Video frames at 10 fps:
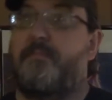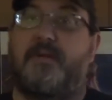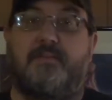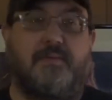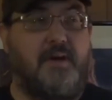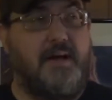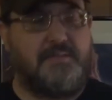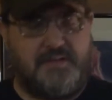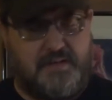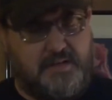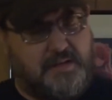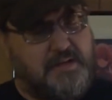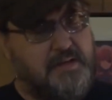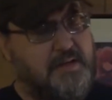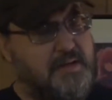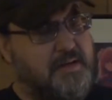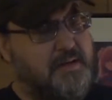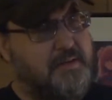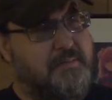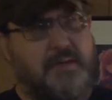but perhaps
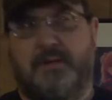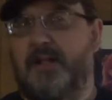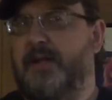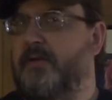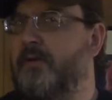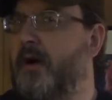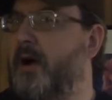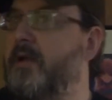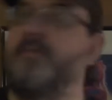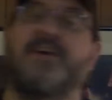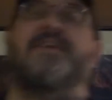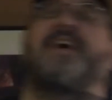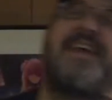maybe later on.